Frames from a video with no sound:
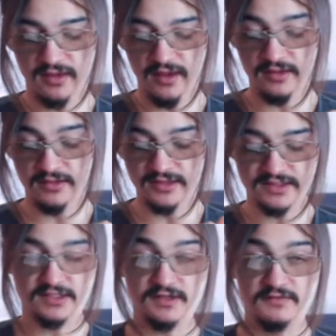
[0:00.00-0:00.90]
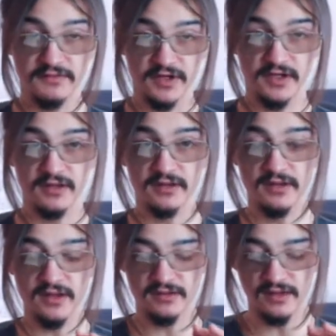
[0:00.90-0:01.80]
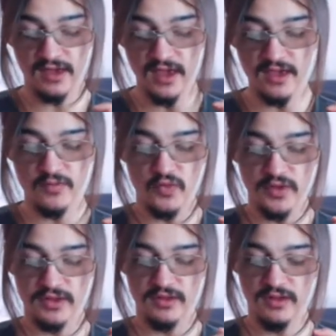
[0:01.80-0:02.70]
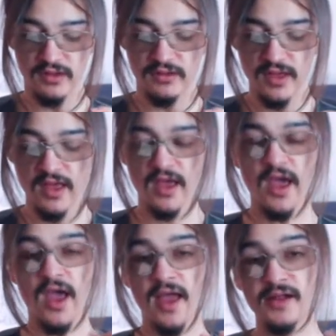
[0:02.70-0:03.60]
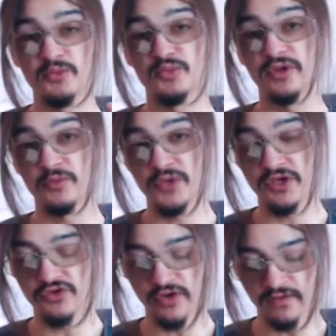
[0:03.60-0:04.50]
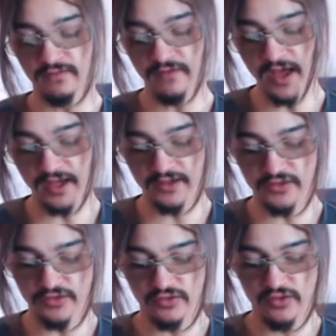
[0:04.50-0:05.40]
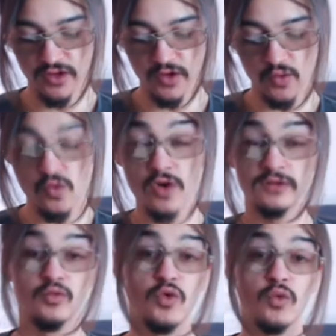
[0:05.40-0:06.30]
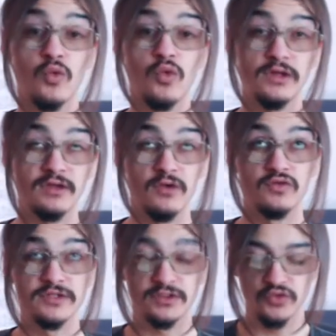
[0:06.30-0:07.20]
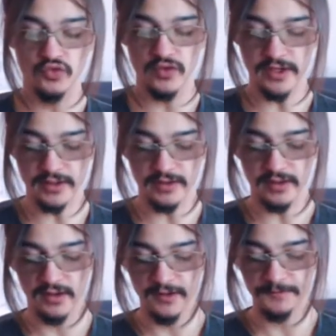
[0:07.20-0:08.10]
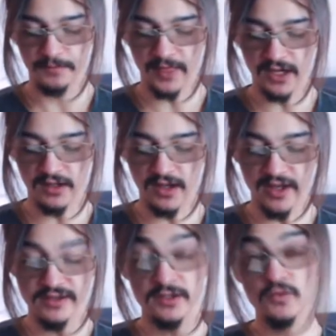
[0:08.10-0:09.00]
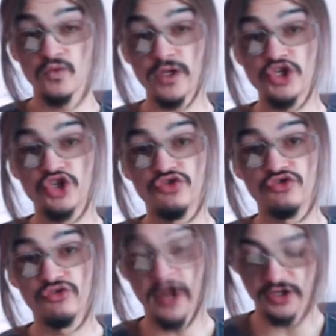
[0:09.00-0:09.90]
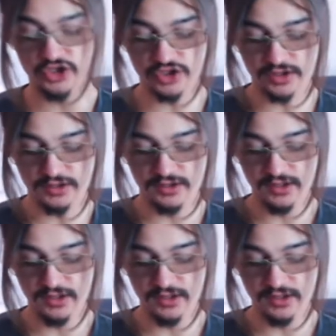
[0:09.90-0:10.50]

and the suffering that came with it helped me revalue what what I was doing uh, and in which direction